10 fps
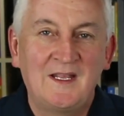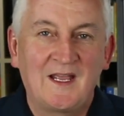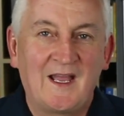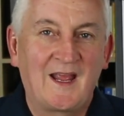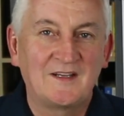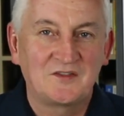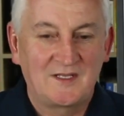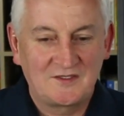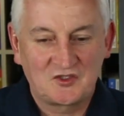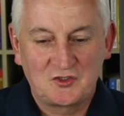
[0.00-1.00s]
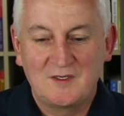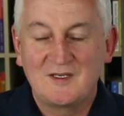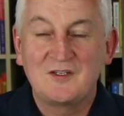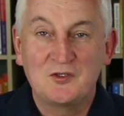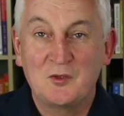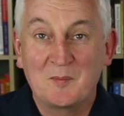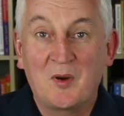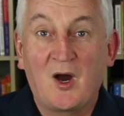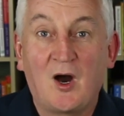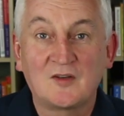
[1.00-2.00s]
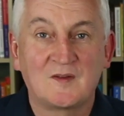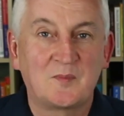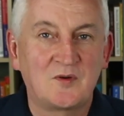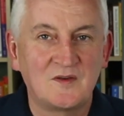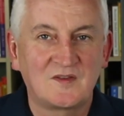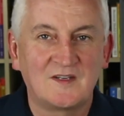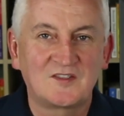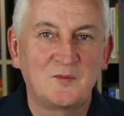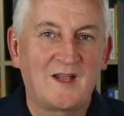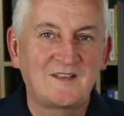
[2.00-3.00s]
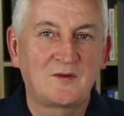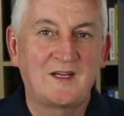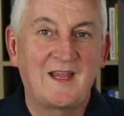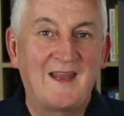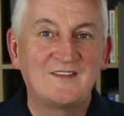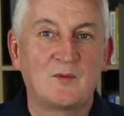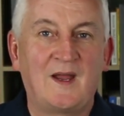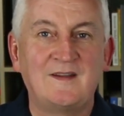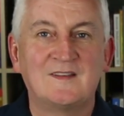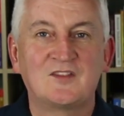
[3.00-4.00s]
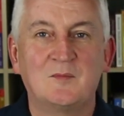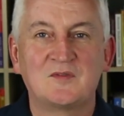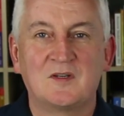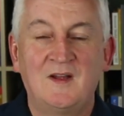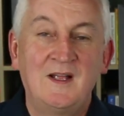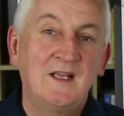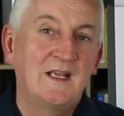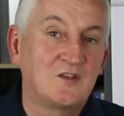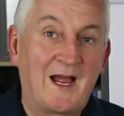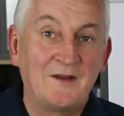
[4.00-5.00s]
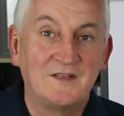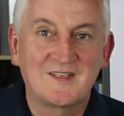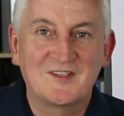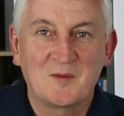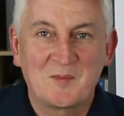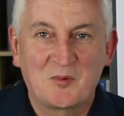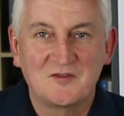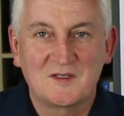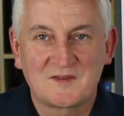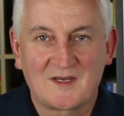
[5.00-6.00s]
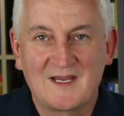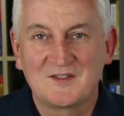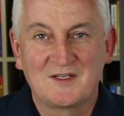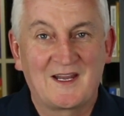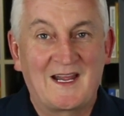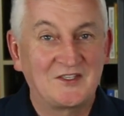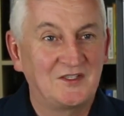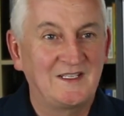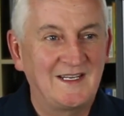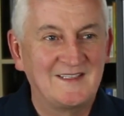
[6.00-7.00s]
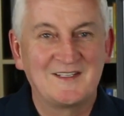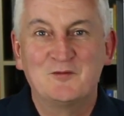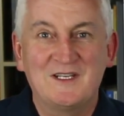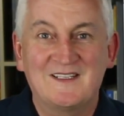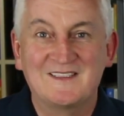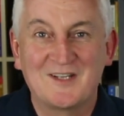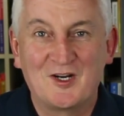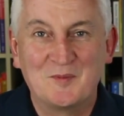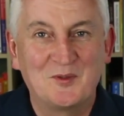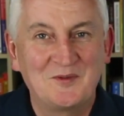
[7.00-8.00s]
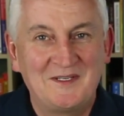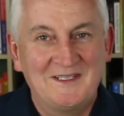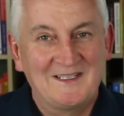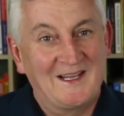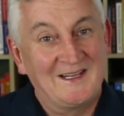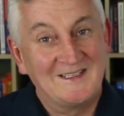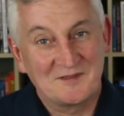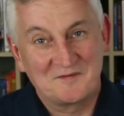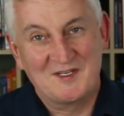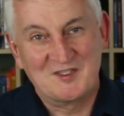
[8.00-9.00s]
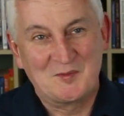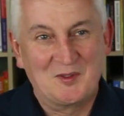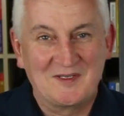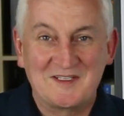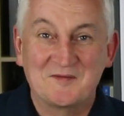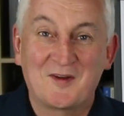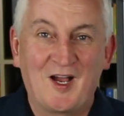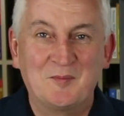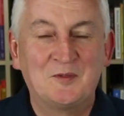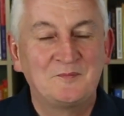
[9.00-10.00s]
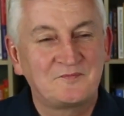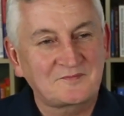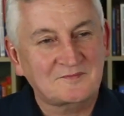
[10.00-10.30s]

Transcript: And actually they're just doing part of the process. So we like to look at end to end in terms of how you set up the project success and actually, is it really desirable? Is it feasible and is it viable?